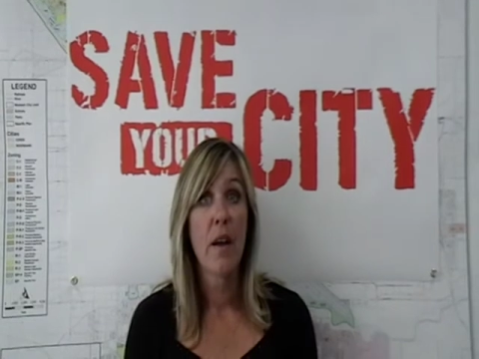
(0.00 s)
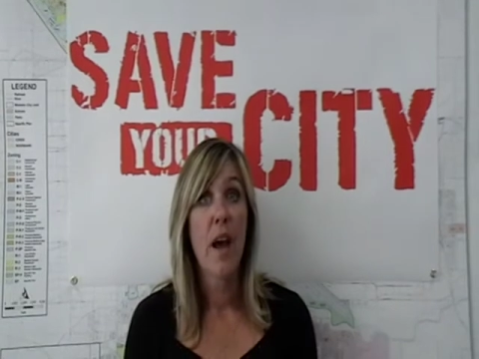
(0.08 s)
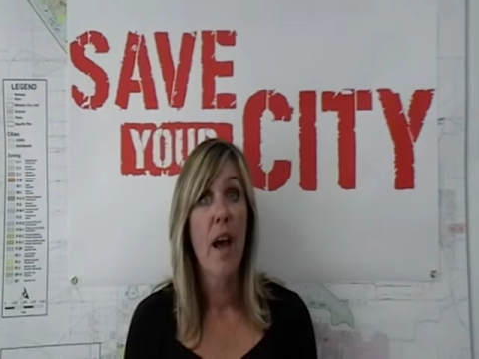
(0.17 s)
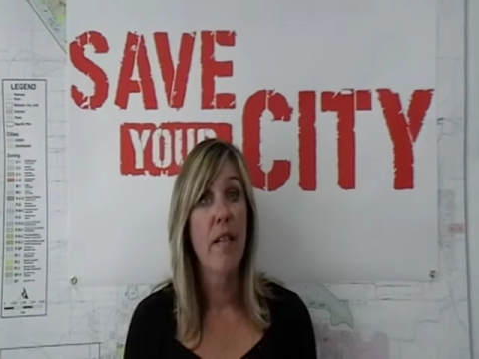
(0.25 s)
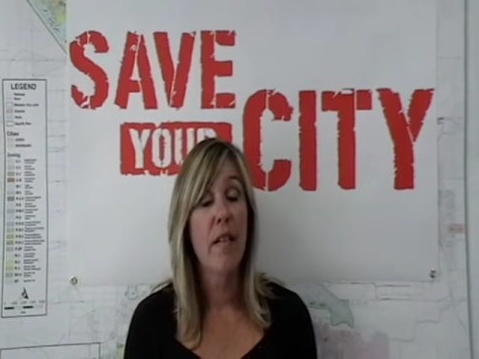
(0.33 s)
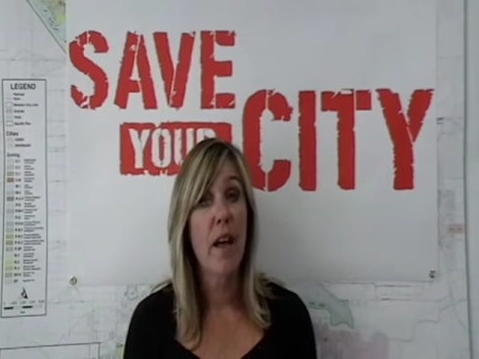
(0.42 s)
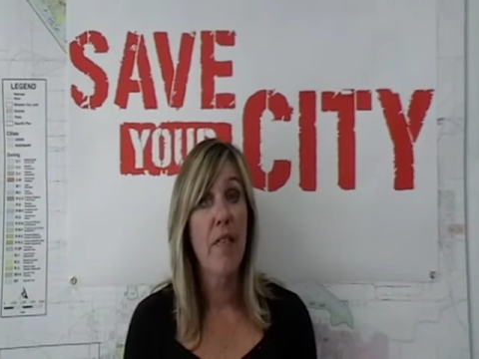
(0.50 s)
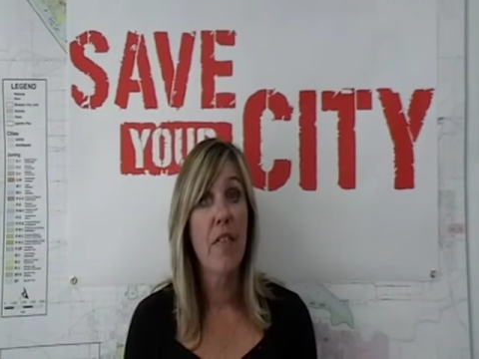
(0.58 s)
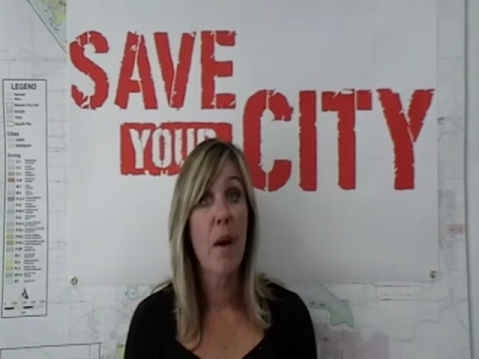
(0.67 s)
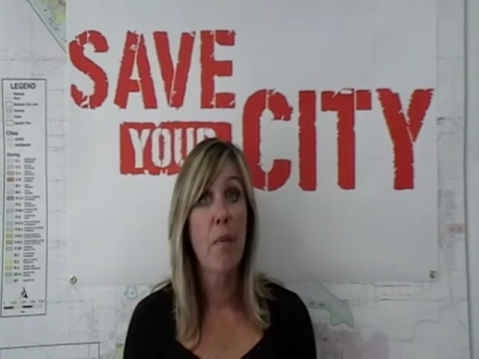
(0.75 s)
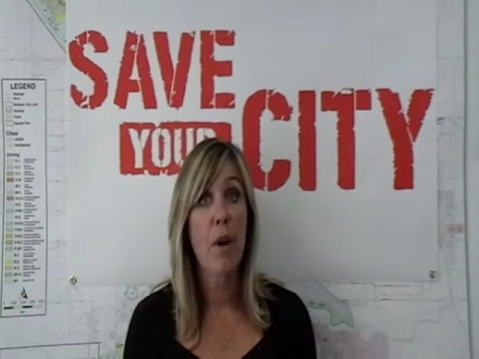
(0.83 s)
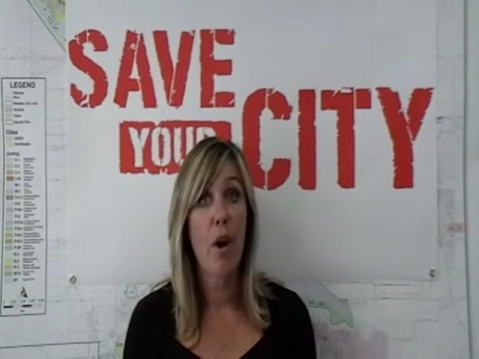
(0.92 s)
and let
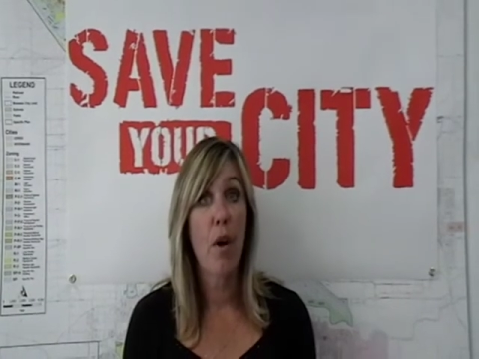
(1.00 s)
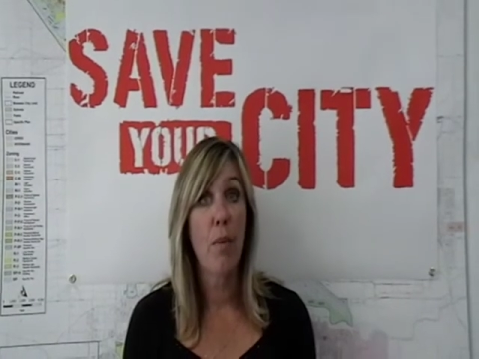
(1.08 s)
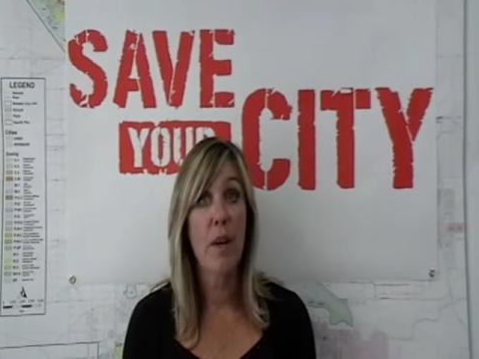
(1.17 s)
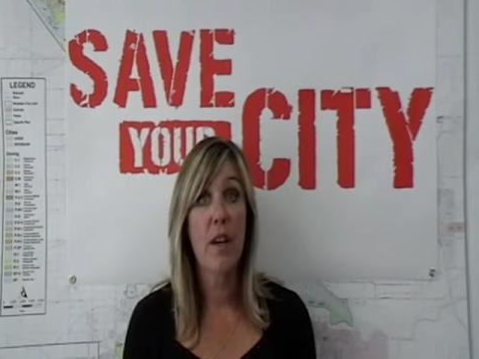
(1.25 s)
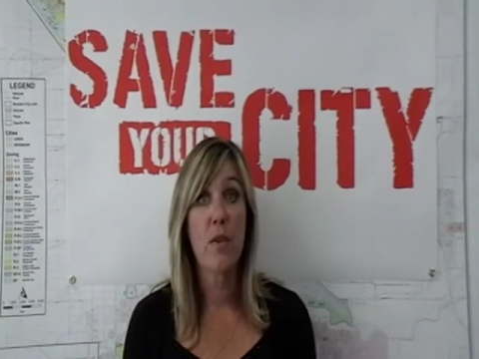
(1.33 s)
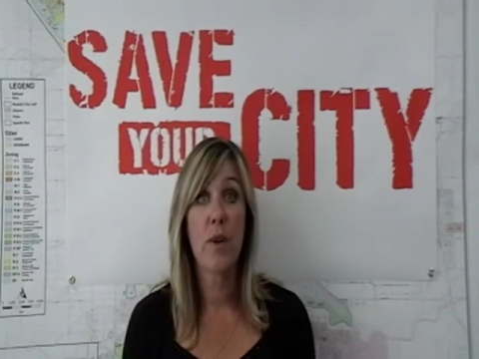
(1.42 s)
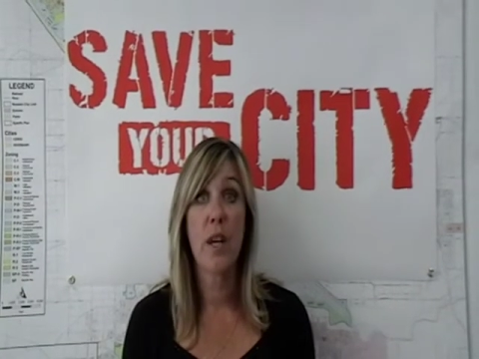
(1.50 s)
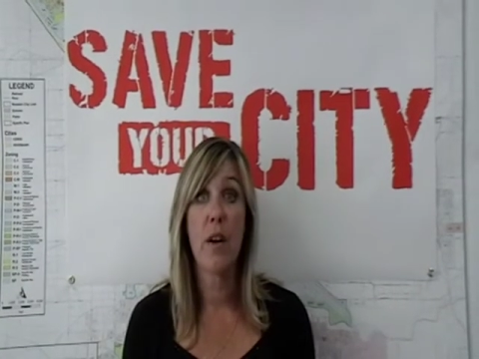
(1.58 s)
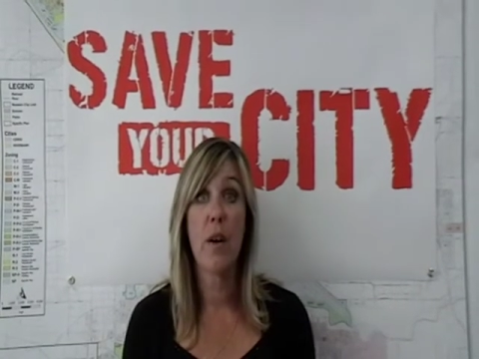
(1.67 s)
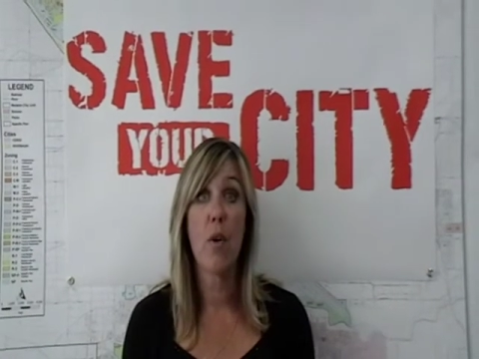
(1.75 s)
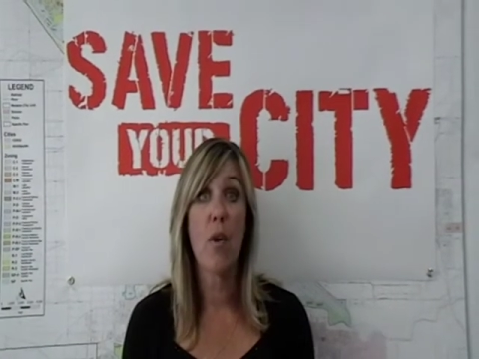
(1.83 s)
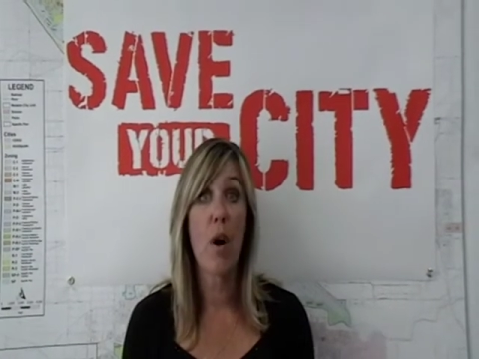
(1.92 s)
them go because we can
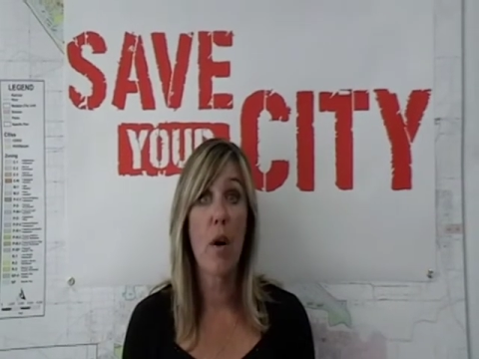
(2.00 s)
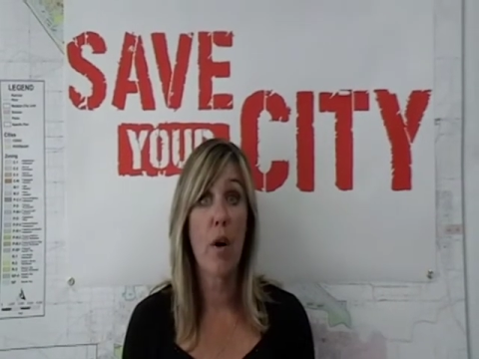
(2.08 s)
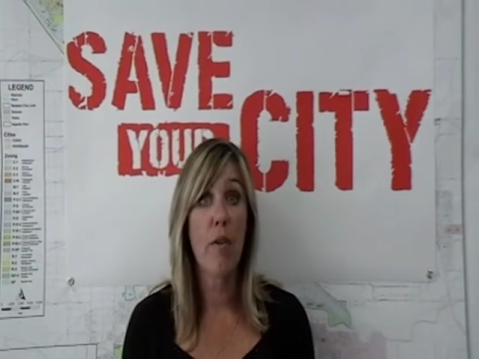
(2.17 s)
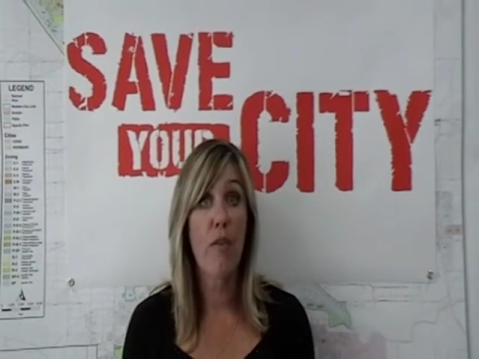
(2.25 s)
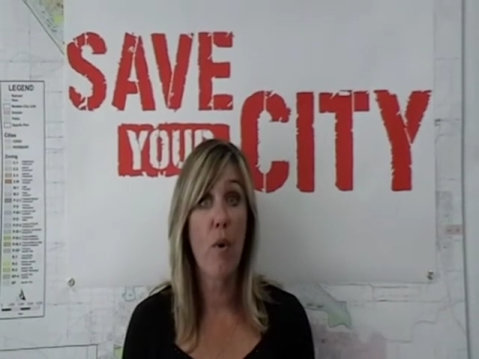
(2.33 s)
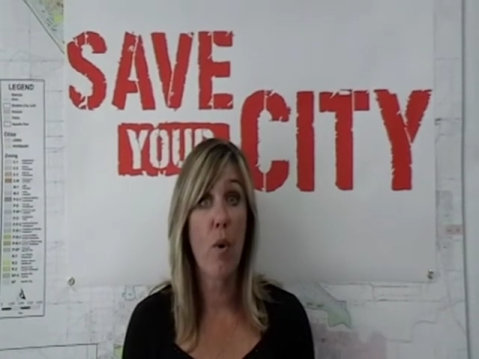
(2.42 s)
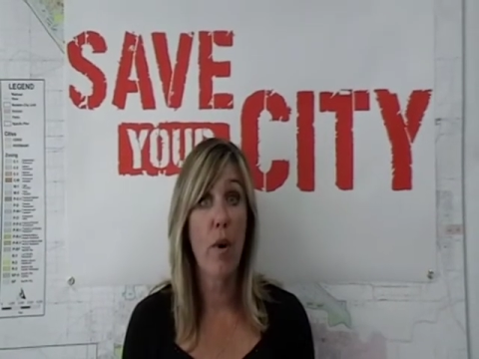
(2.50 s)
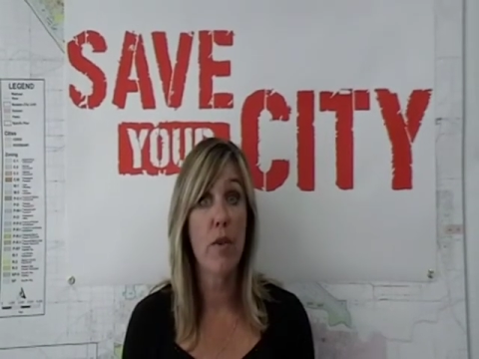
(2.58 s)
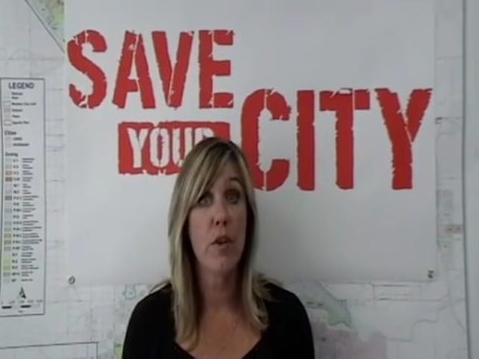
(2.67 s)
no longer afford